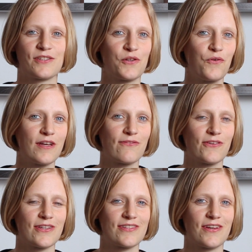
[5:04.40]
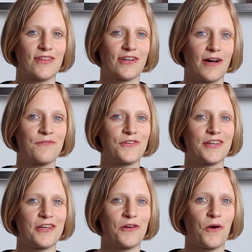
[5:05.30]
no influence on the
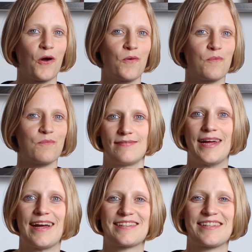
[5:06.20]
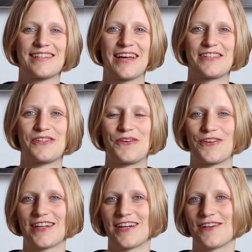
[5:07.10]
comfort in your home. As discussed
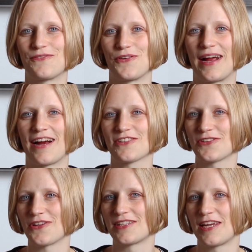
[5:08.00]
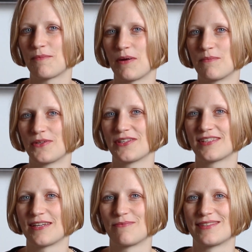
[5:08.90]
earlier, for air source heat pump
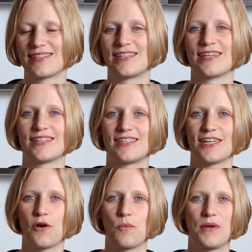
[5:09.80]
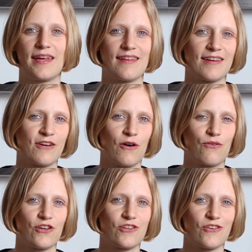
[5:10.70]
systems, the COP, the
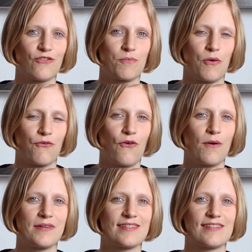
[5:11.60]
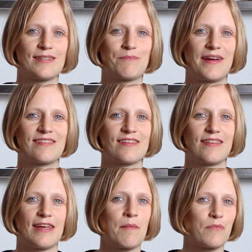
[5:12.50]
coefficient of performance, depends
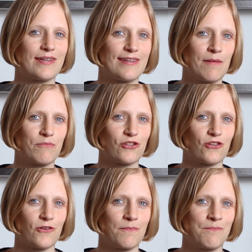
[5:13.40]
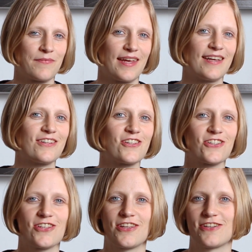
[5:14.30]
on the ambient temperature. In
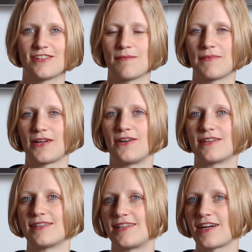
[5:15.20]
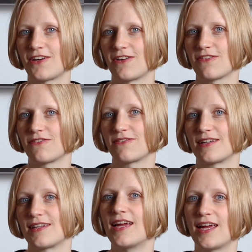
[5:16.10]
addition, there's something called a duck curve
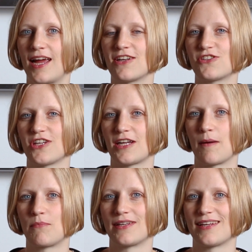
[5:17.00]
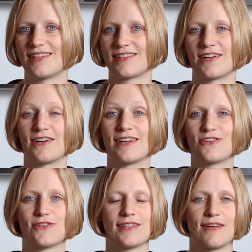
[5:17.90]
that energy companies are
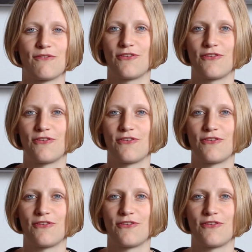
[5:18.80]
interested in